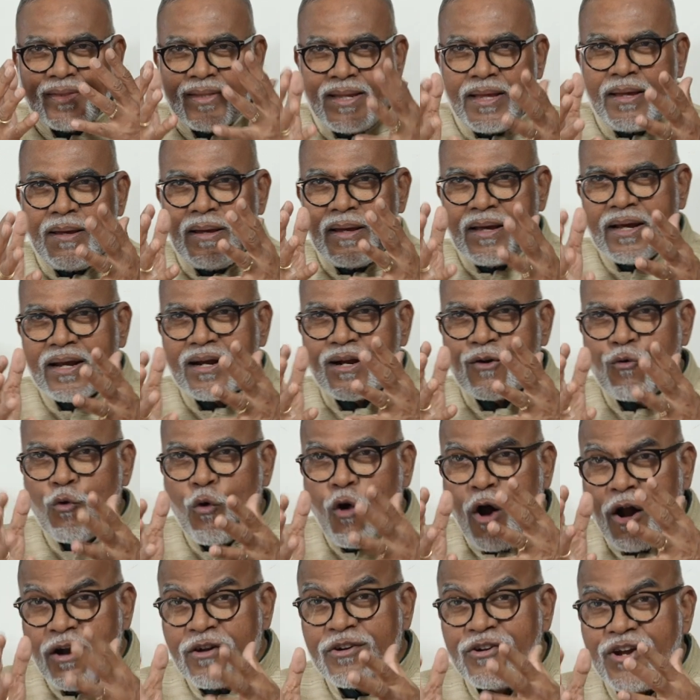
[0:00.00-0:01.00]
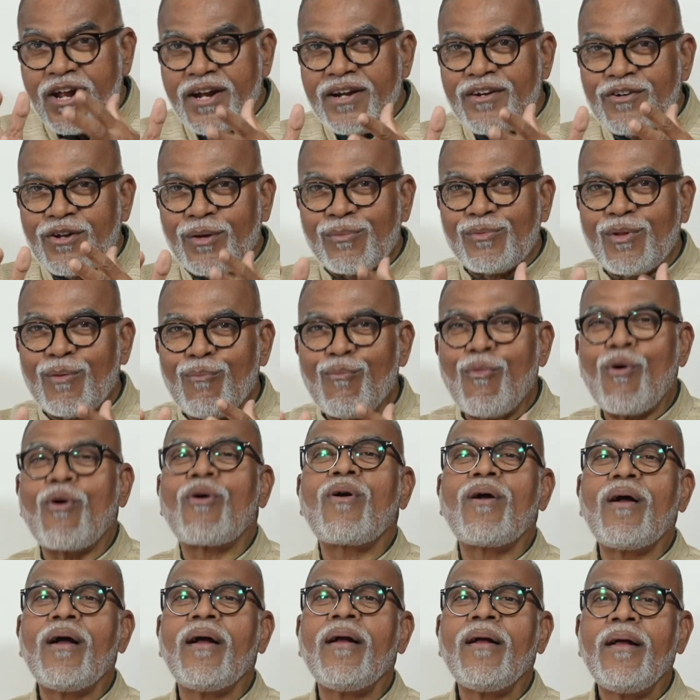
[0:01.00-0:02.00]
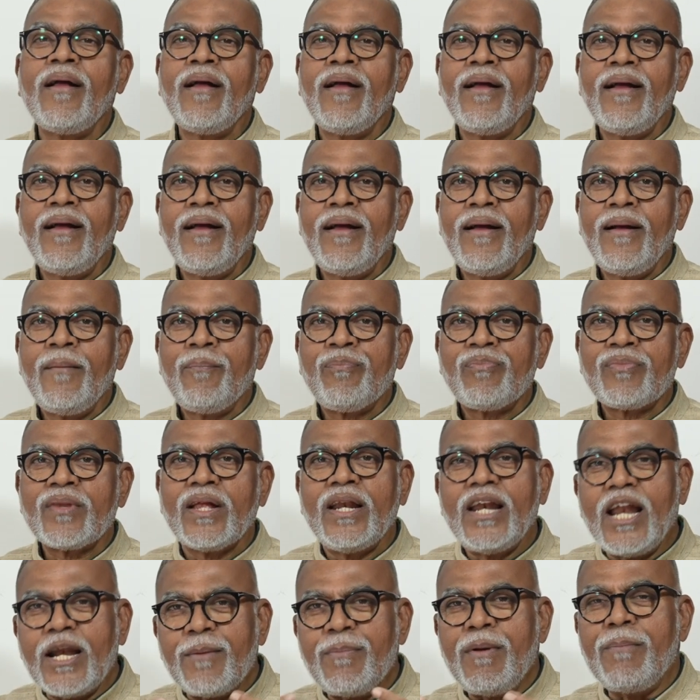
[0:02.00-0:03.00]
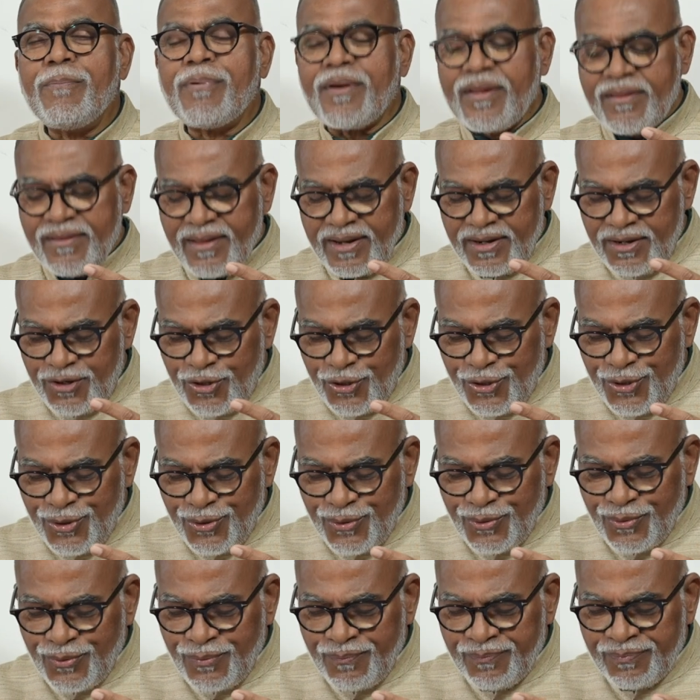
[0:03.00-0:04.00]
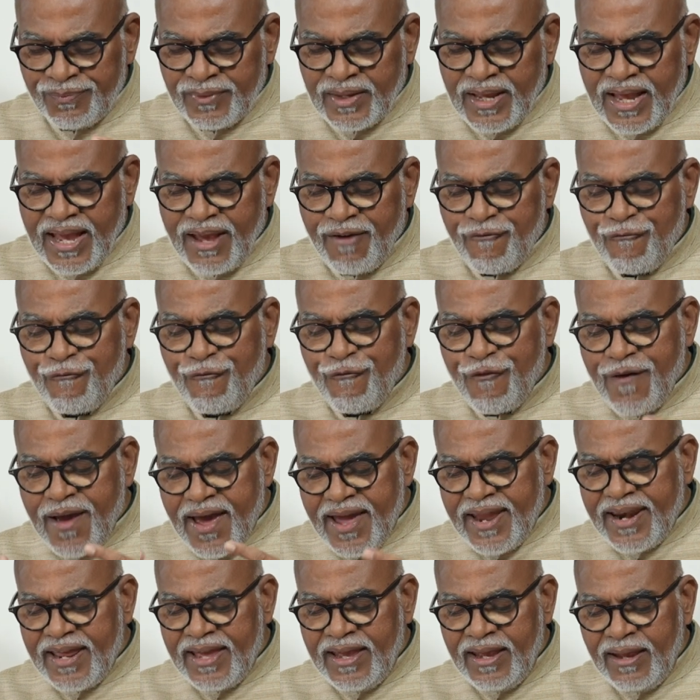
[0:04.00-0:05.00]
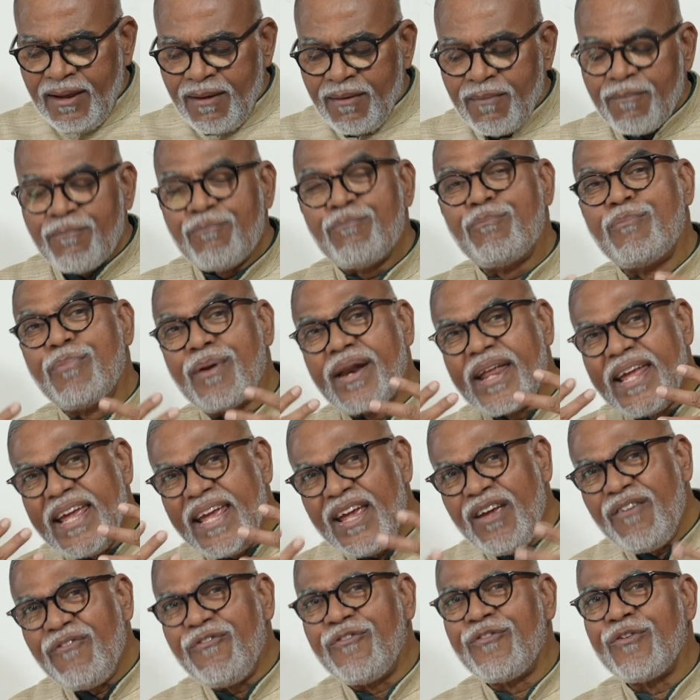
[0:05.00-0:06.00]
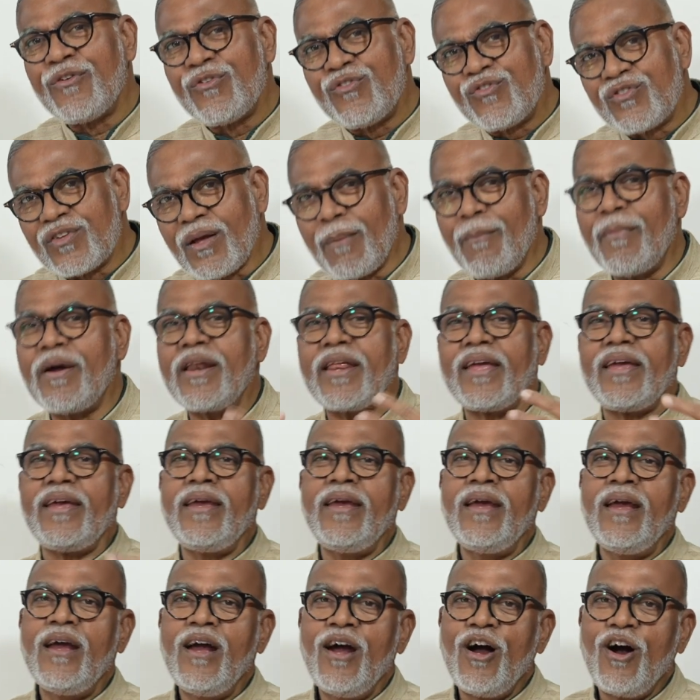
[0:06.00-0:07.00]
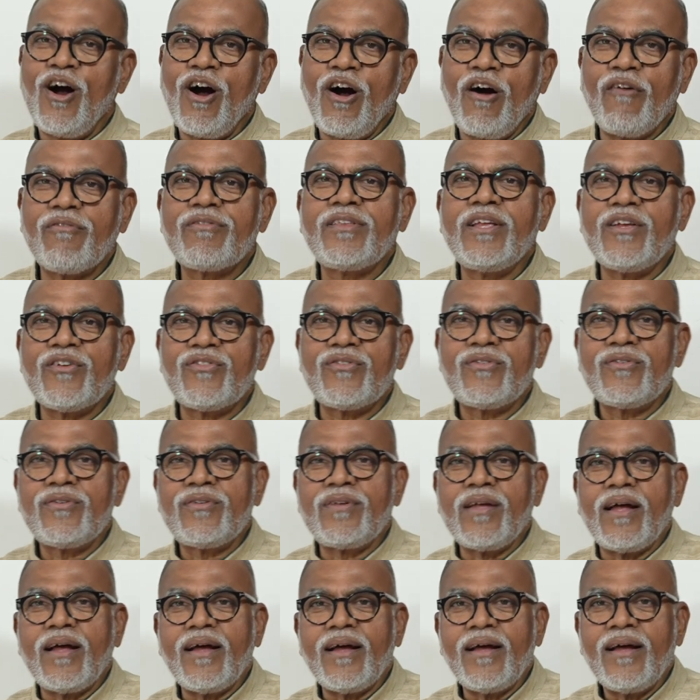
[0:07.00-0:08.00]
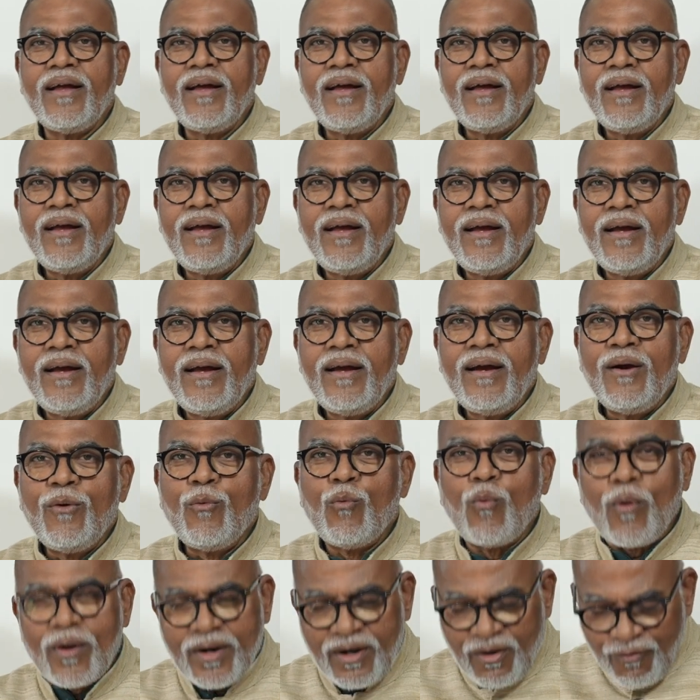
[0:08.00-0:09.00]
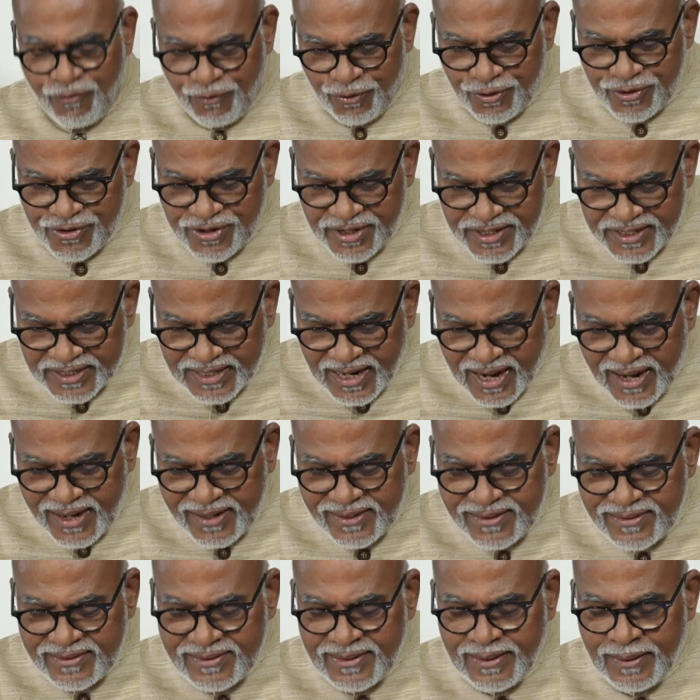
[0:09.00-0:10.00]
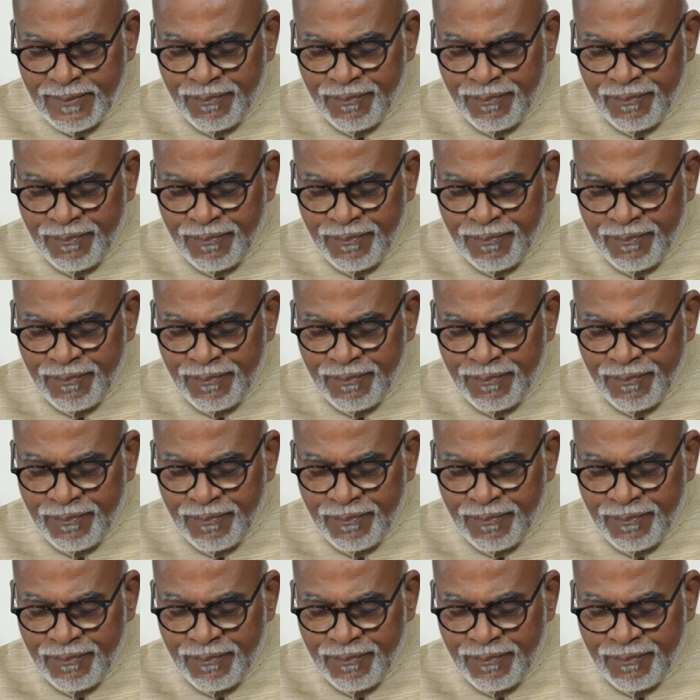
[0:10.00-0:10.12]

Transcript: the content of the book. Let me present to you a very brief summary of this wonderful treatise.